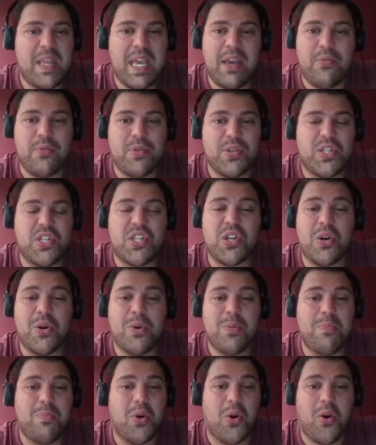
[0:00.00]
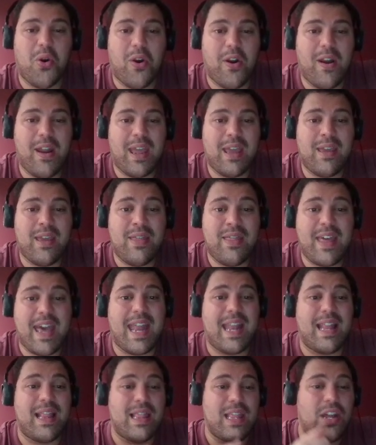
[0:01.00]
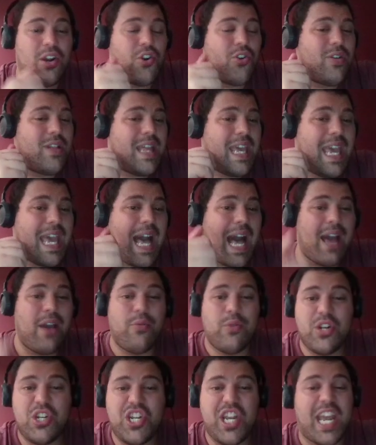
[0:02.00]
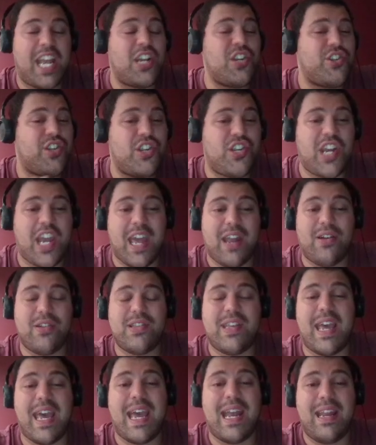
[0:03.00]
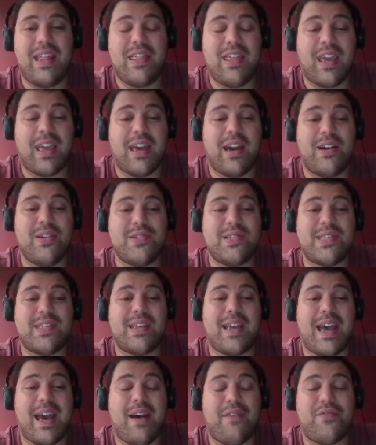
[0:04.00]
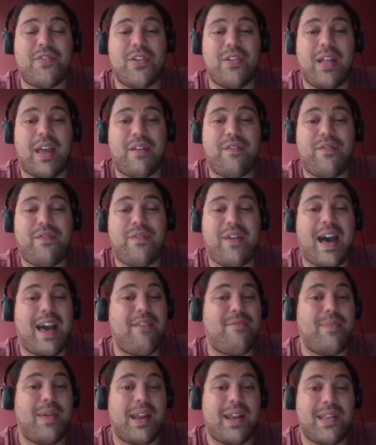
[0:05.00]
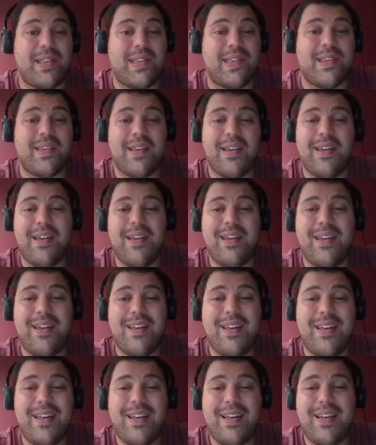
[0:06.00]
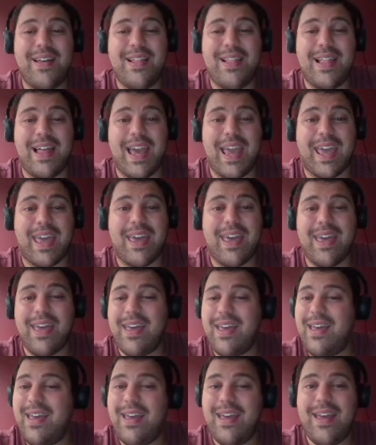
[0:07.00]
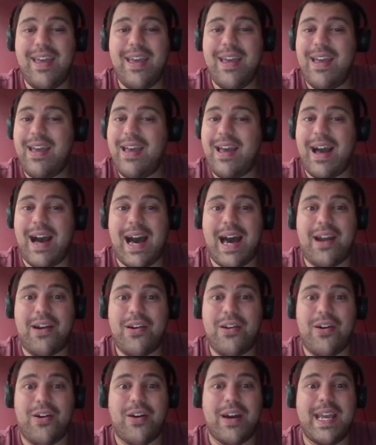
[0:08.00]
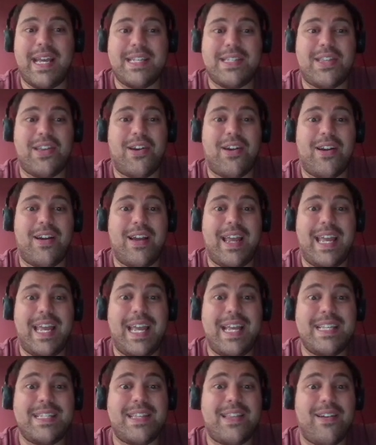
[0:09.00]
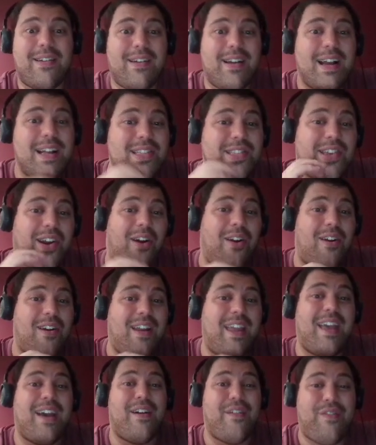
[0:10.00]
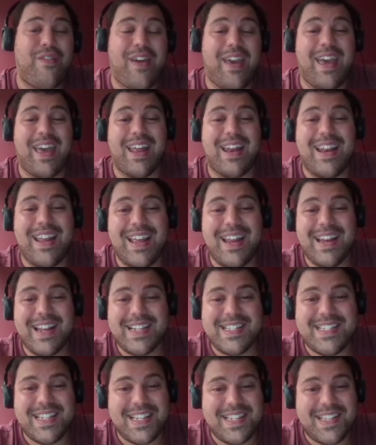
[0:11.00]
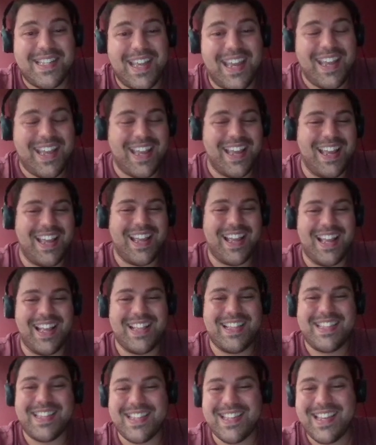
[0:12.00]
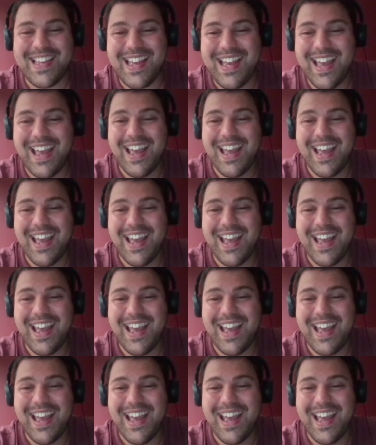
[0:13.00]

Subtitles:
It was so boring that literally I would change the channel to anything else after like 5 minutes. Like, I don't know. Is there a Daria fan in existence?